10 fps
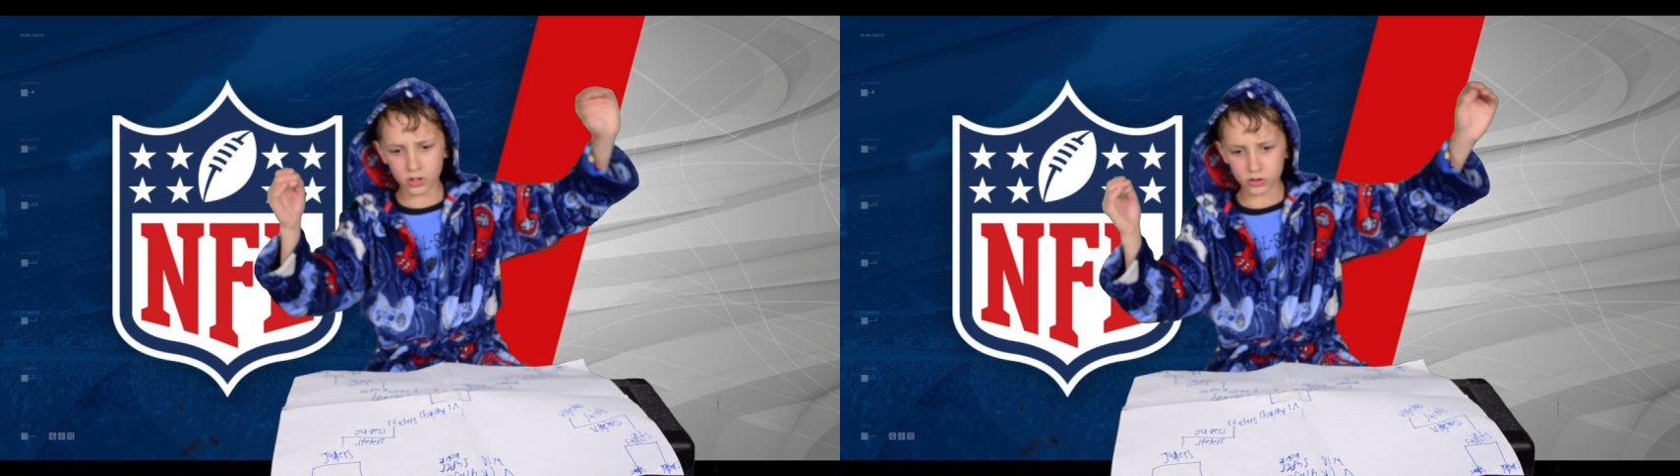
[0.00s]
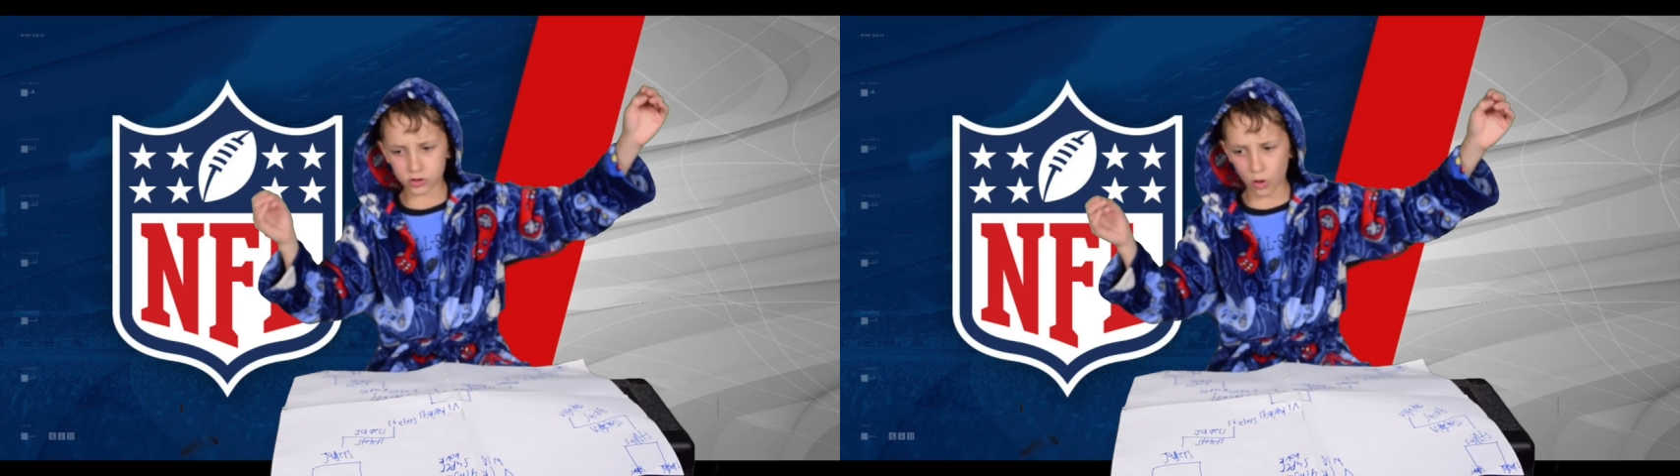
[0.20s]

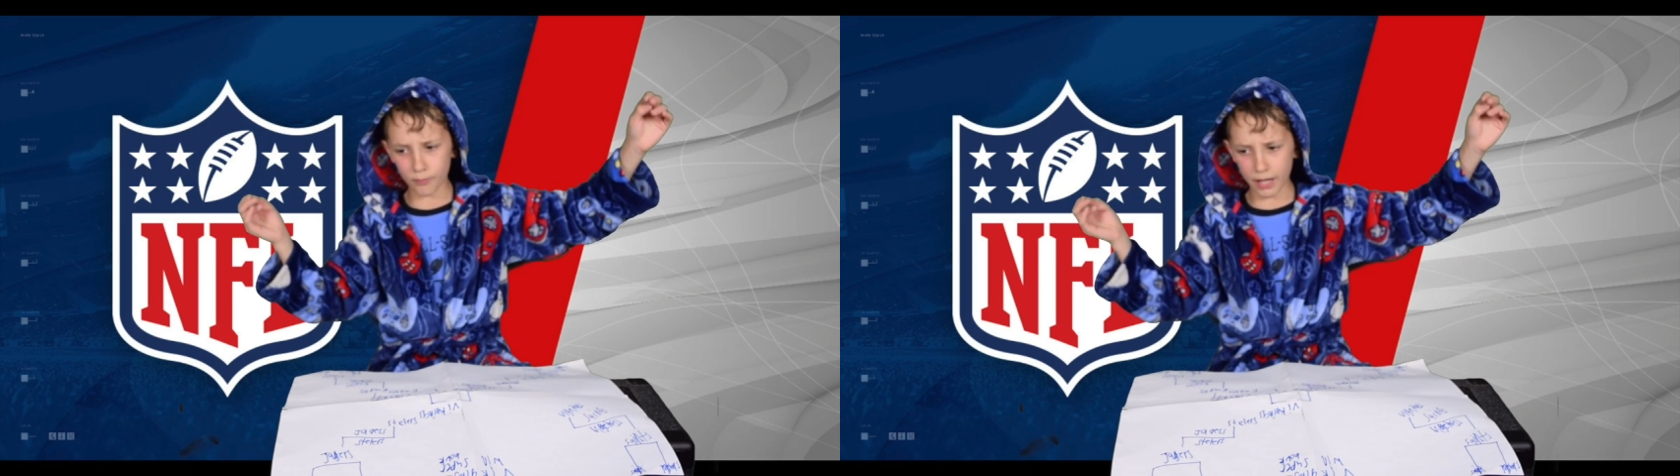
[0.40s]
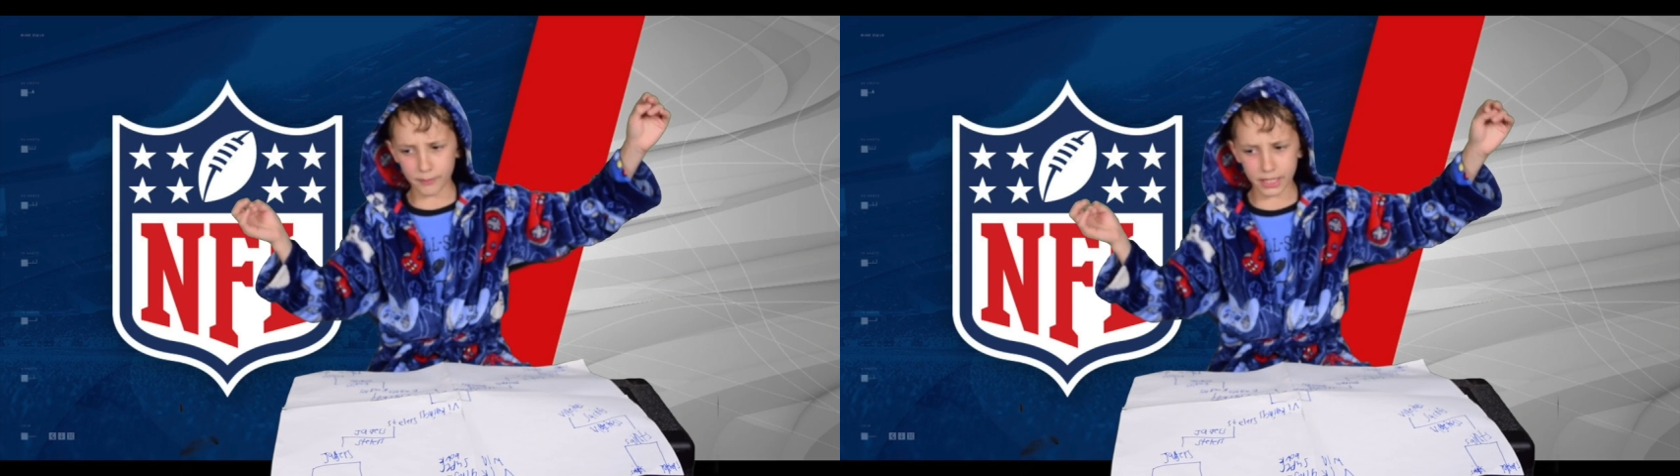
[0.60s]
So
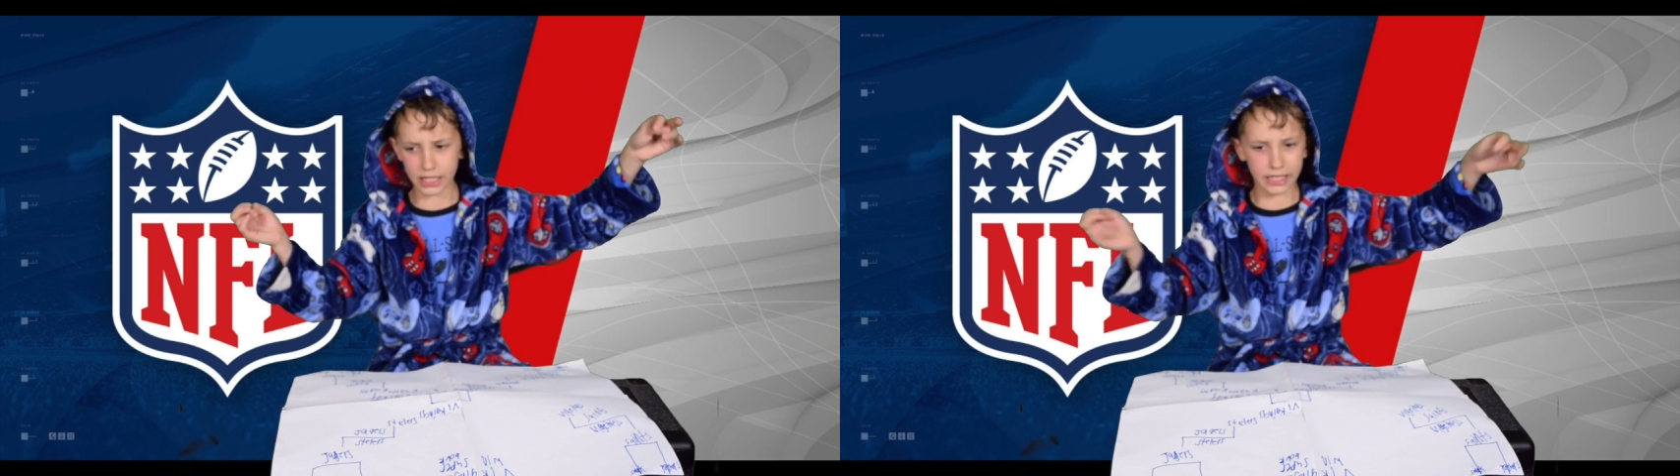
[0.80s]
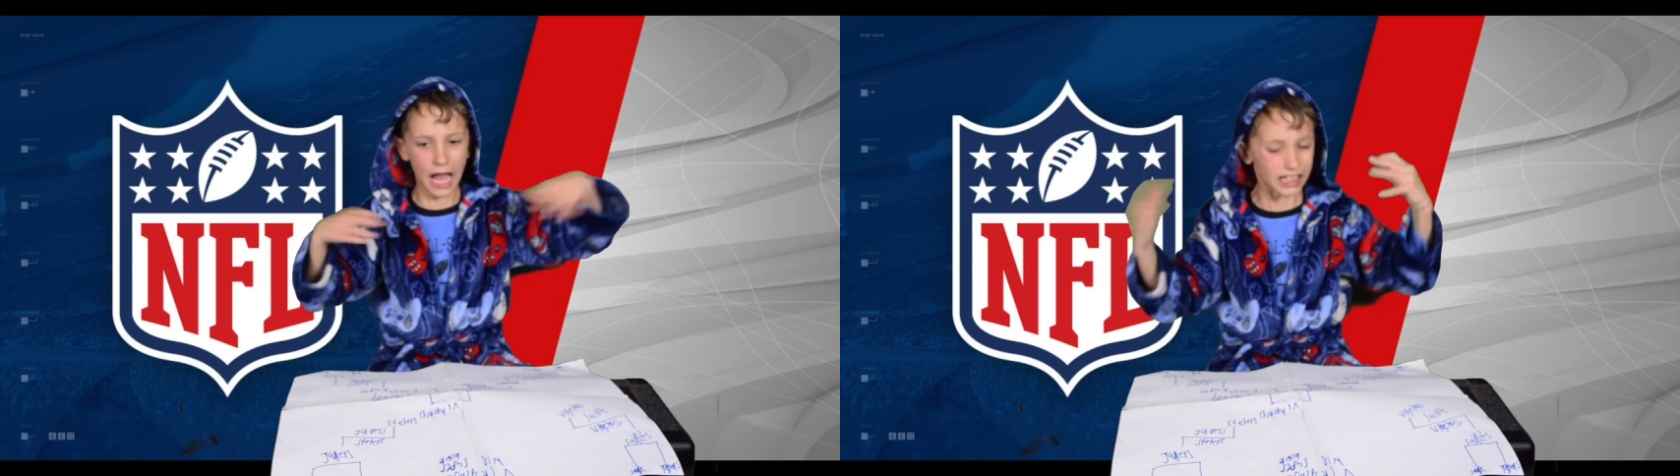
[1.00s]
maybe
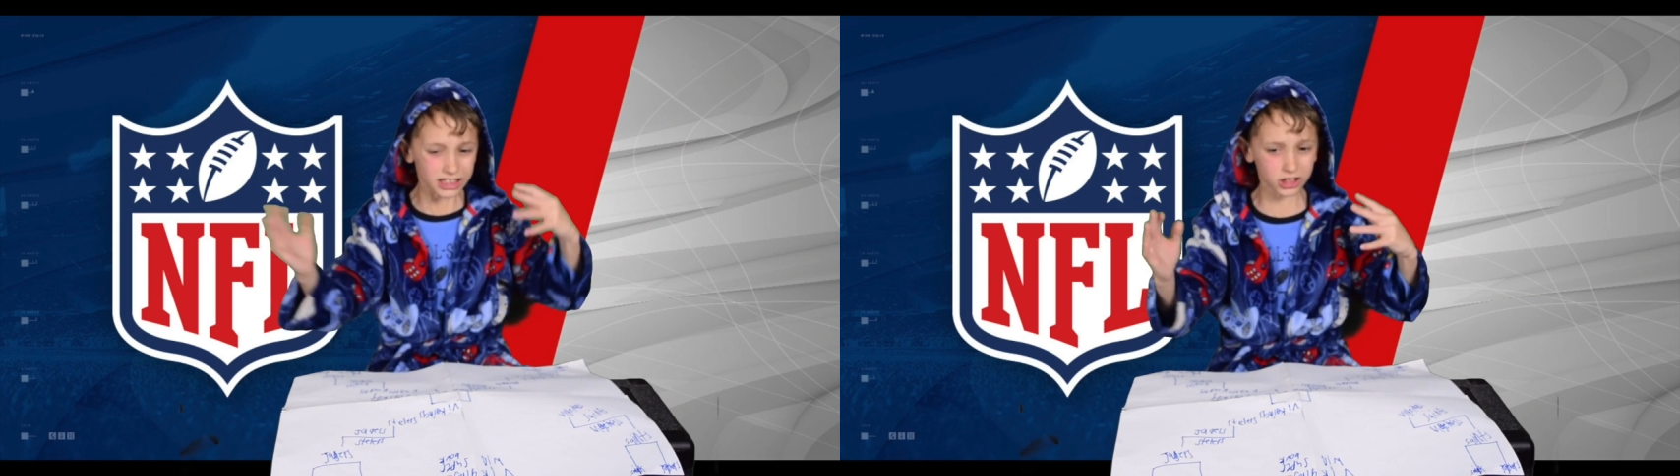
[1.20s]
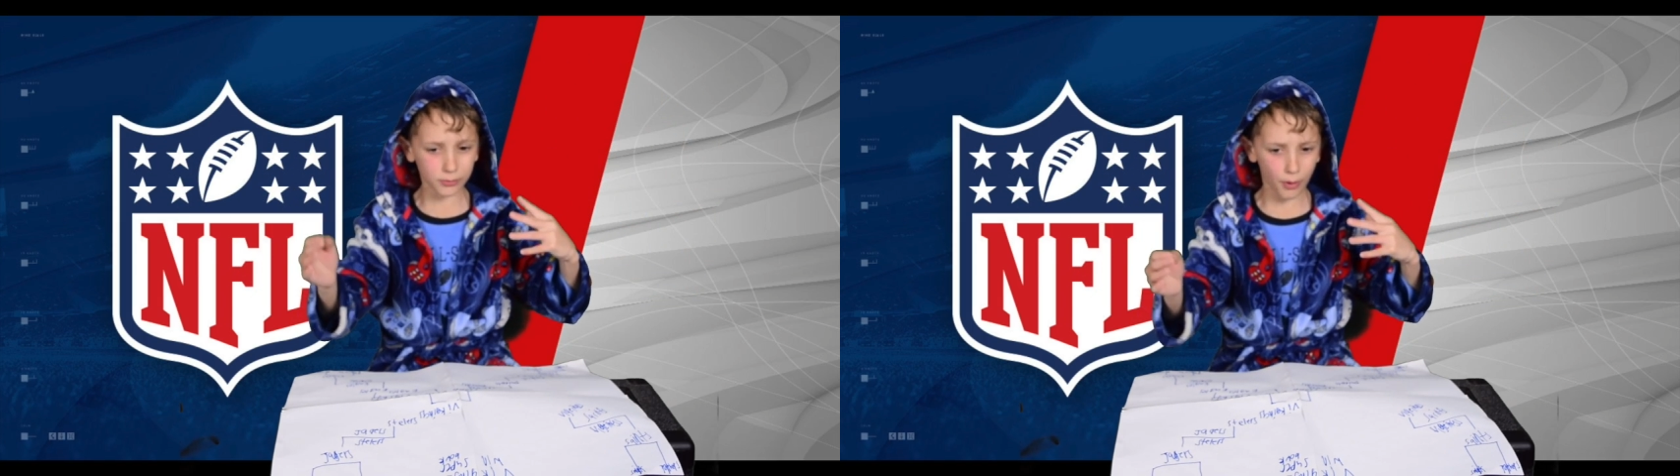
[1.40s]
he
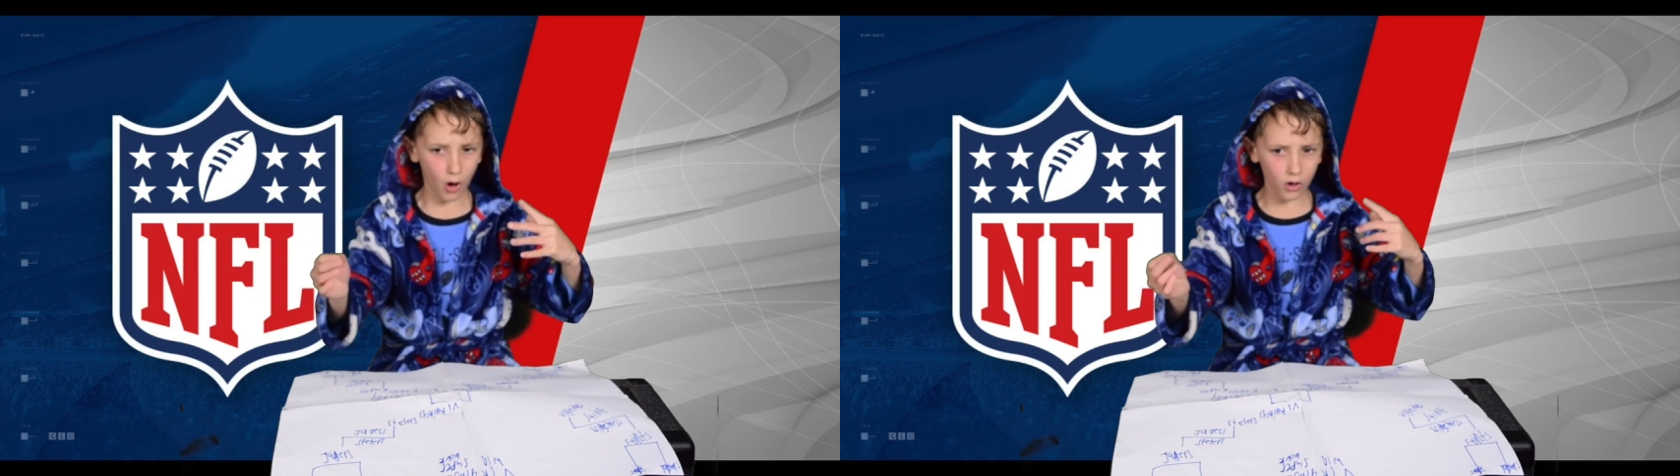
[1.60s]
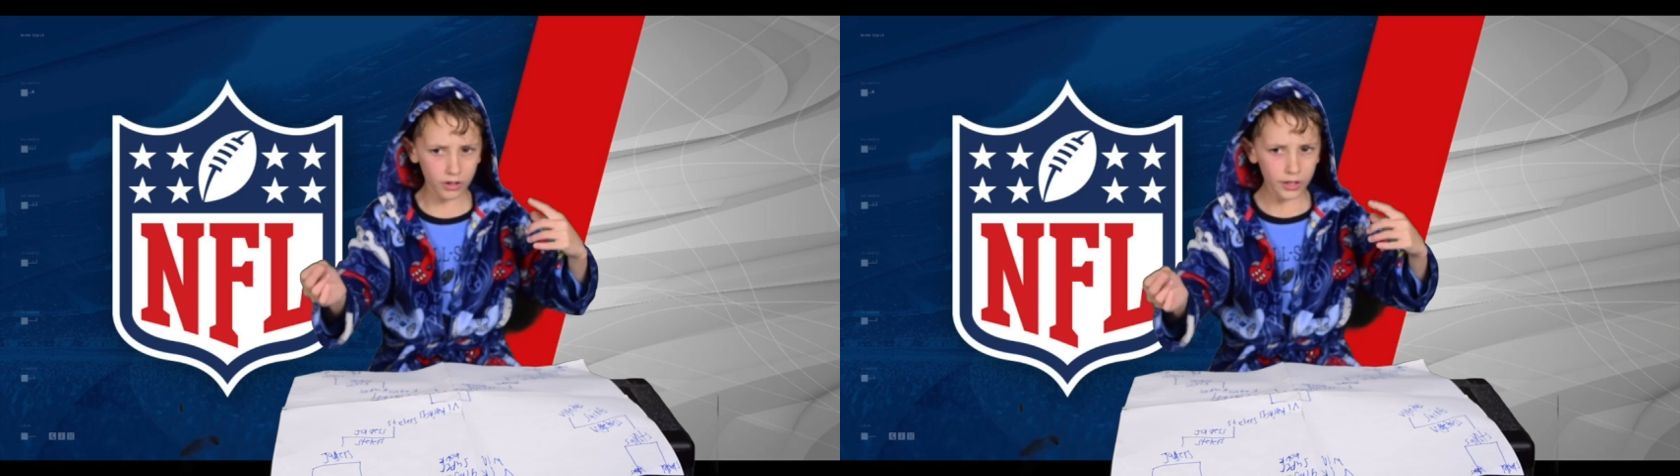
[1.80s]
catches the
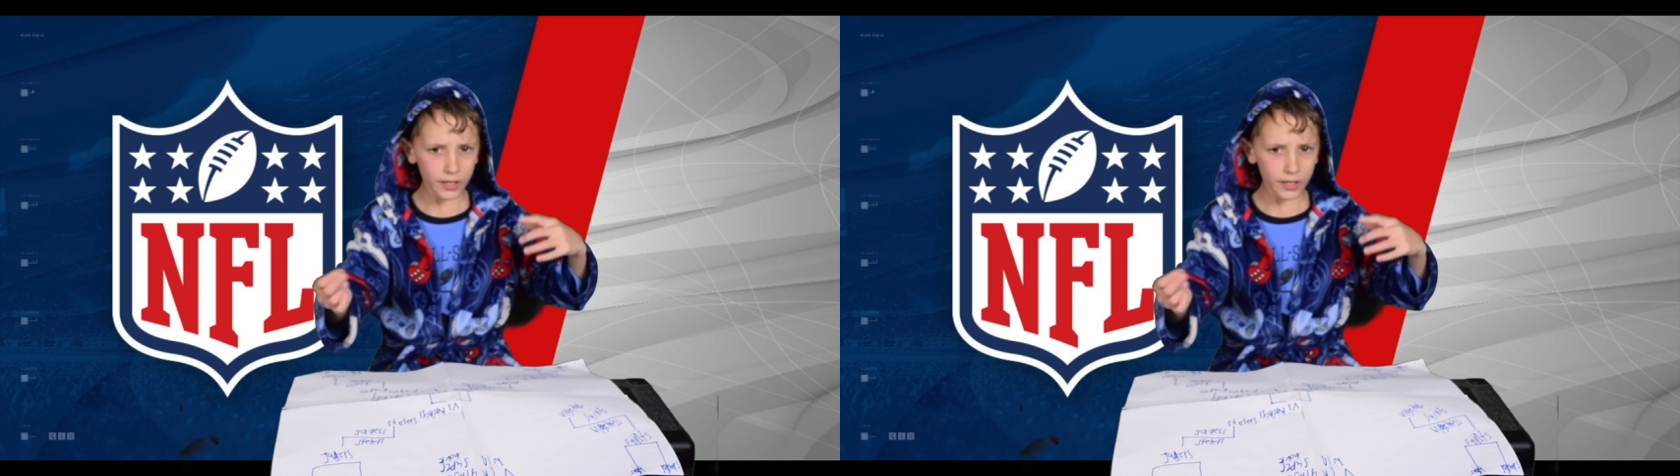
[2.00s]
ball